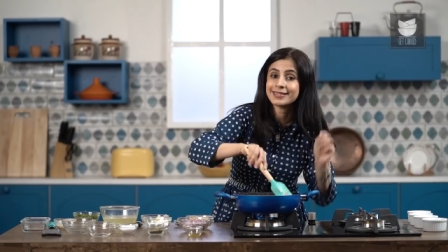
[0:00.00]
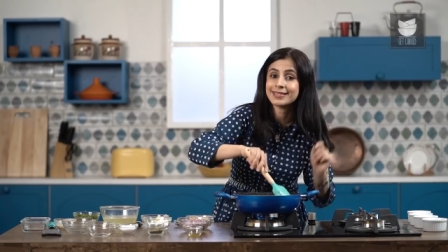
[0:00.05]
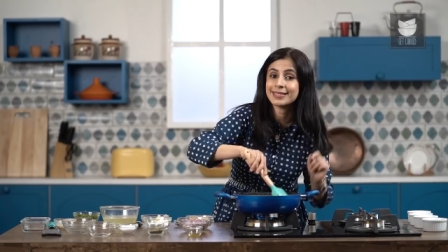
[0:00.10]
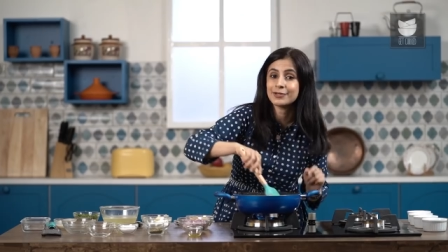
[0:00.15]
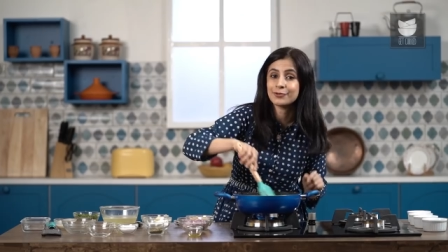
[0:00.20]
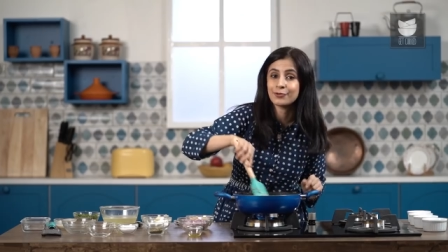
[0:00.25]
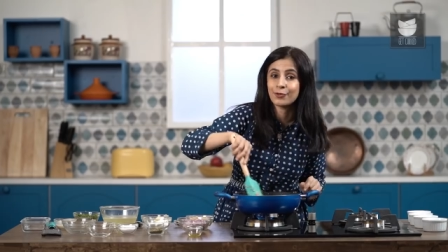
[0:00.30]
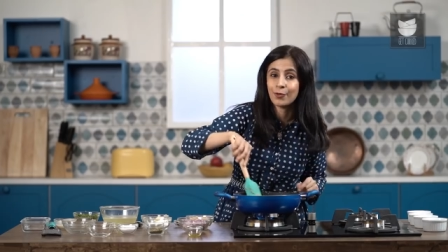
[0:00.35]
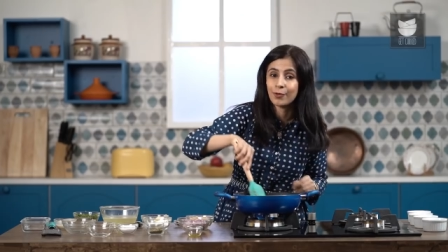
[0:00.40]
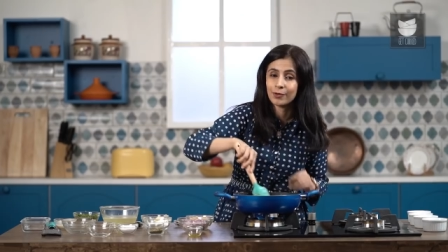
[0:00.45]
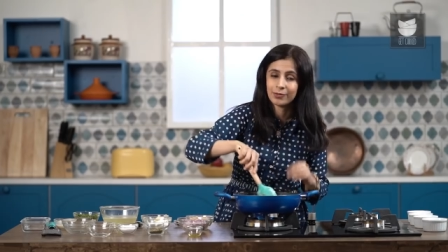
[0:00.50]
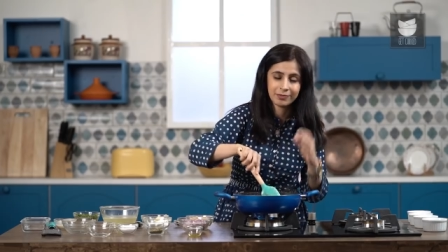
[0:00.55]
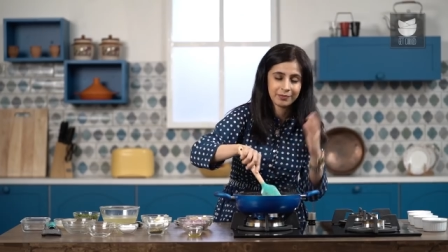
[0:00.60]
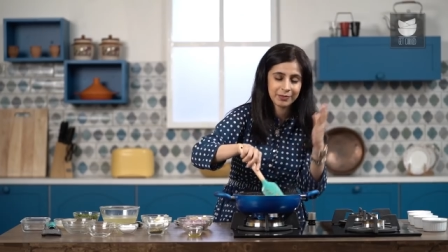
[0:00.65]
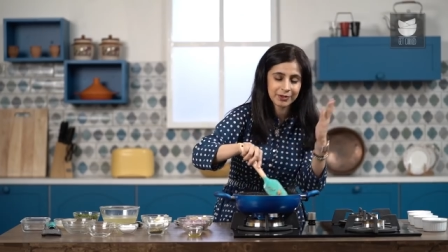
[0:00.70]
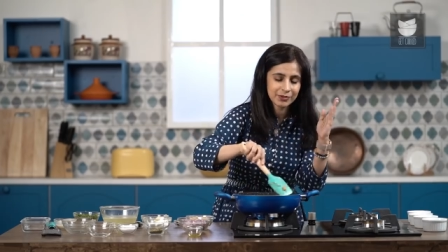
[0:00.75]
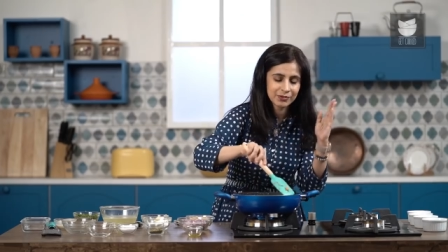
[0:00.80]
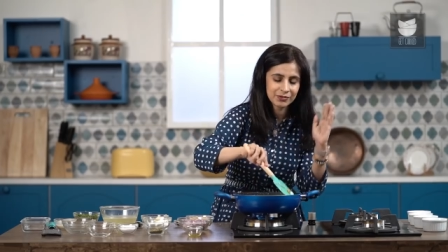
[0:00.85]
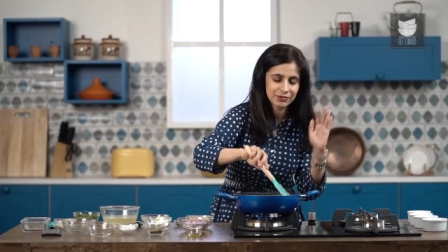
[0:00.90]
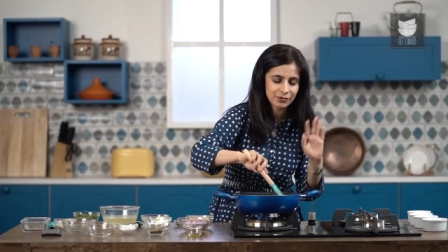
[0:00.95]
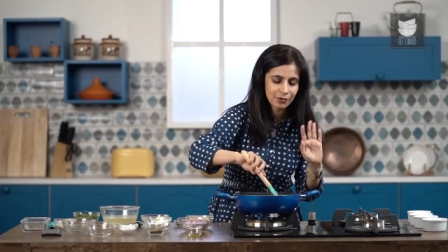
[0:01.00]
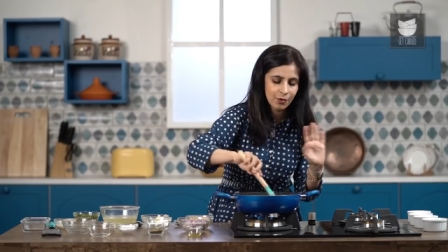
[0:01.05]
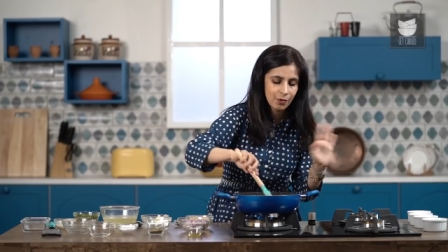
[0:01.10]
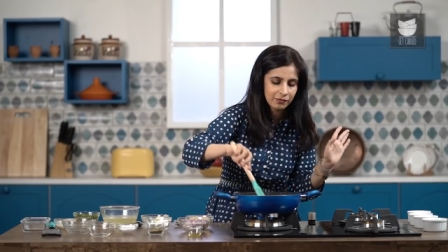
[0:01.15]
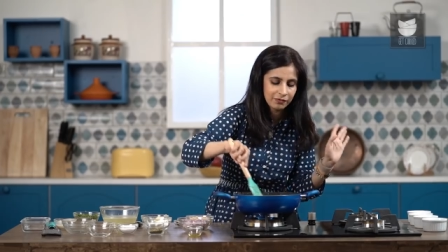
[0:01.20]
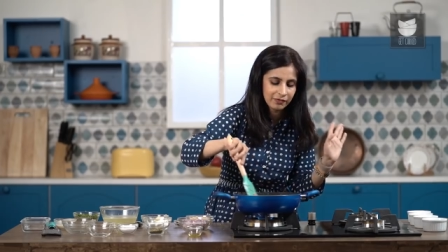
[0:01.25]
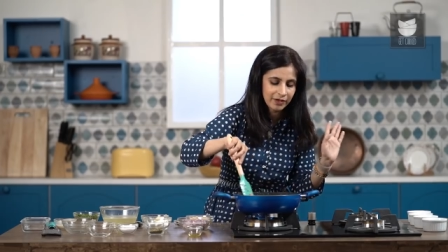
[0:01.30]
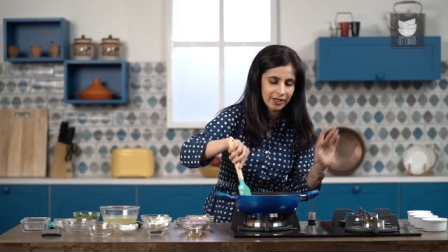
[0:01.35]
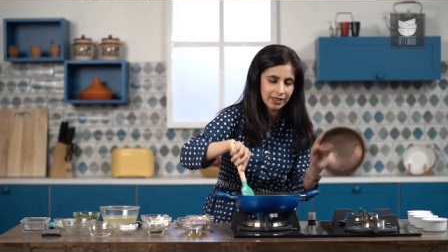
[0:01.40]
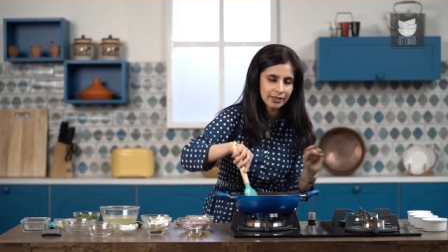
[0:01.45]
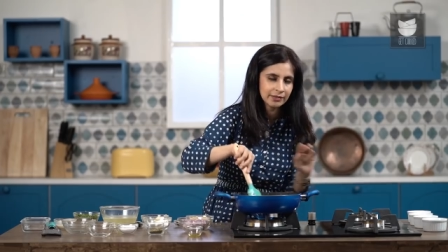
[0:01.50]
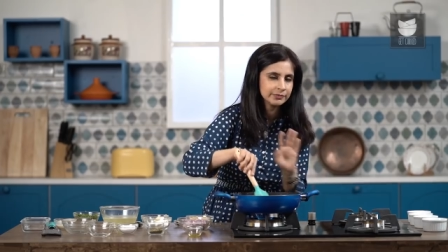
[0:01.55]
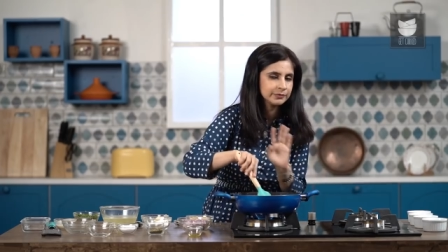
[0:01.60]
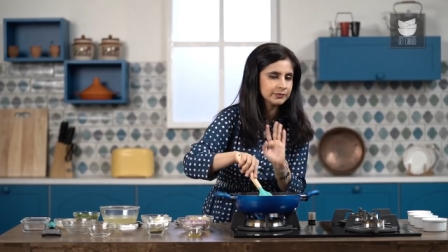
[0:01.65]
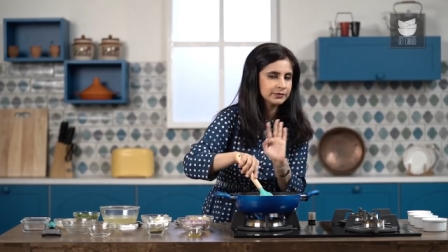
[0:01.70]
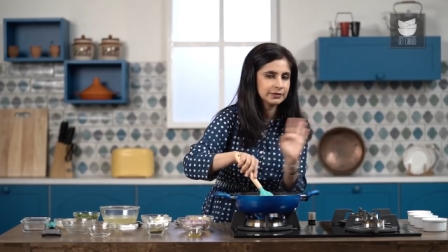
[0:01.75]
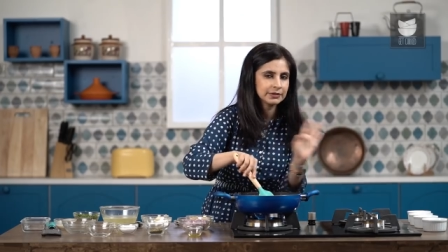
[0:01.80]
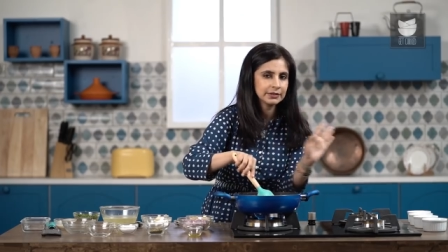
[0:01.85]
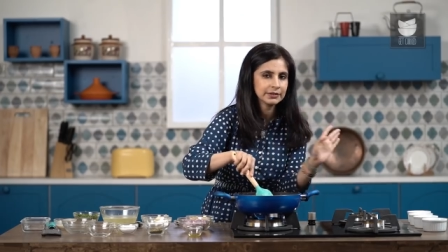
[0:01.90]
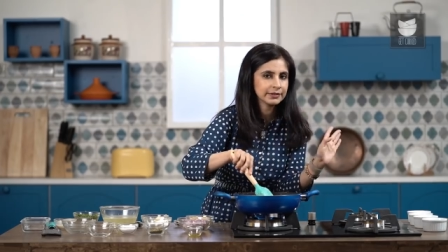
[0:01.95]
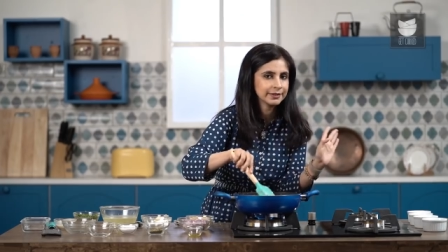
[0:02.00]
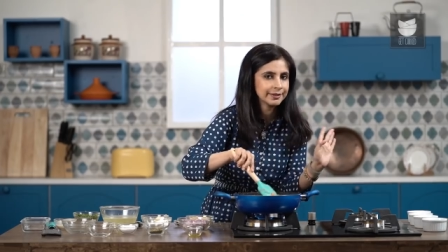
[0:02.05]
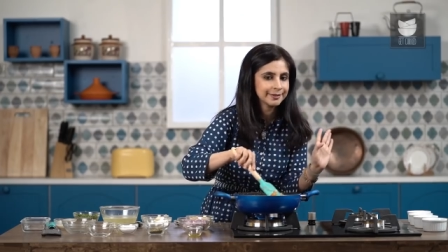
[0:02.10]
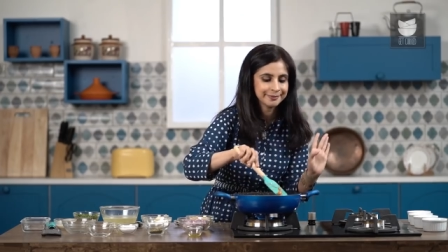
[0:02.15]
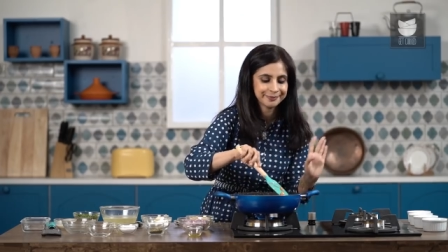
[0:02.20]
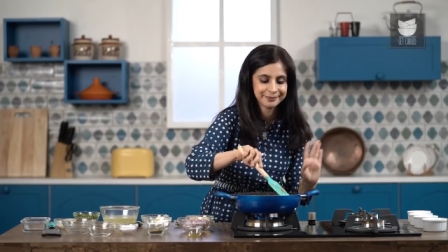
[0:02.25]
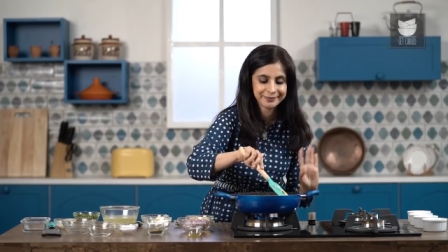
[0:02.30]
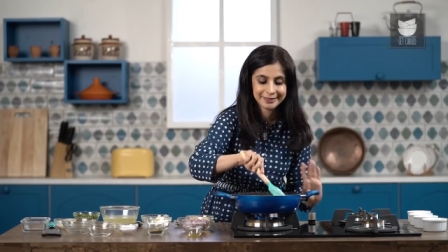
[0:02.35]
stay raw because raw flour, ta ta